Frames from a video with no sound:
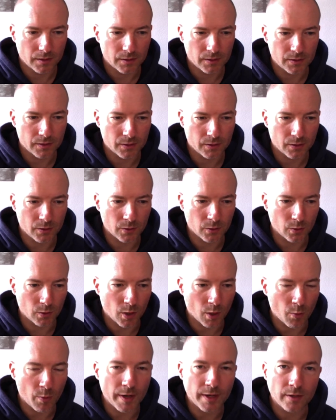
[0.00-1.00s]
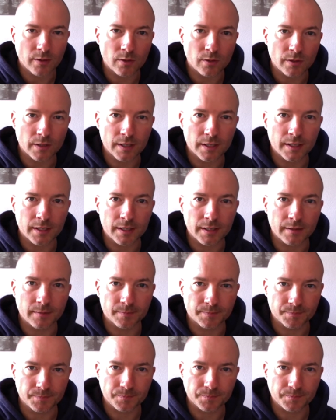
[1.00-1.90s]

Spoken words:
So I went on a